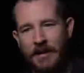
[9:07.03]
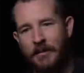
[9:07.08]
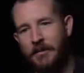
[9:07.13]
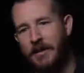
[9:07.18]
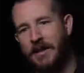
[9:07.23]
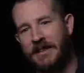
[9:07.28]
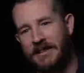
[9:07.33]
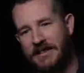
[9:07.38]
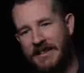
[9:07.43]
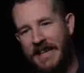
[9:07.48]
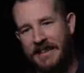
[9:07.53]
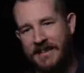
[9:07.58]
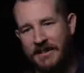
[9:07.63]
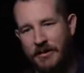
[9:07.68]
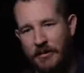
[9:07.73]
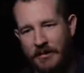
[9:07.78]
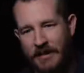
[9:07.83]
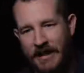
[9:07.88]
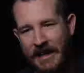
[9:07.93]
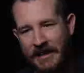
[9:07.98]
Because that's
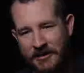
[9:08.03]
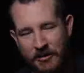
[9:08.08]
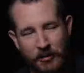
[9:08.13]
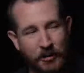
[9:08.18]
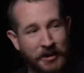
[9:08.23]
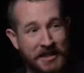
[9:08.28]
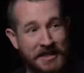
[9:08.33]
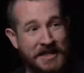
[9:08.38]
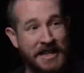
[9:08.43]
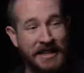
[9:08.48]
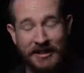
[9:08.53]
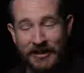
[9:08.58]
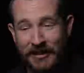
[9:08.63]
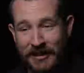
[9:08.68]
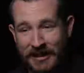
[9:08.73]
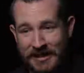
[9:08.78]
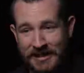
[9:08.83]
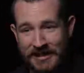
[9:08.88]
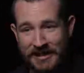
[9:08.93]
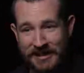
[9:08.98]
a
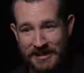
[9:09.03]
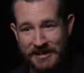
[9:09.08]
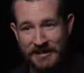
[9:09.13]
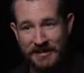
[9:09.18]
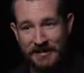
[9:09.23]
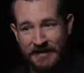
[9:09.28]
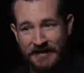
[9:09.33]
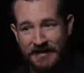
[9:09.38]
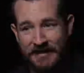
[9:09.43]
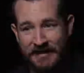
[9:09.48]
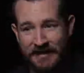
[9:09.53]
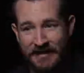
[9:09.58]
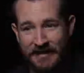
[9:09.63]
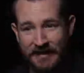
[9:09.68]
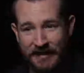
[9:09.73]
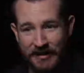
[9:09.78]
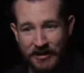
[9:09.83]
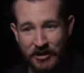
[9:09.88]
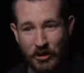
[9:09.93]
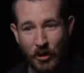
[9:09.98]
ridiculous
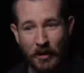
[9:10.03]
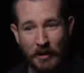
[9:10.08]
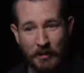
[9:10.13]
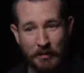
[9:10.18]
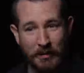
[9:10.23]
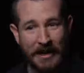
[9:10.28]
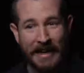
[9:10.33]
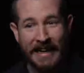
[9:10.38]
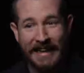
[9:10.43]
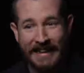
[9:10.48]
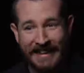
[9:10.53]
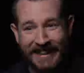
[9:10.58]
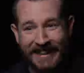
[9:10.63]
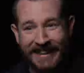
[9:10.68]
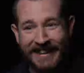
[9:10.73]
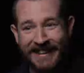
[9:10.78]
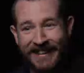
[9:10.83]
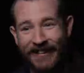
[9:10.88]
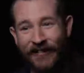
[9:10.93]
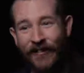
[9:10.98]
door break.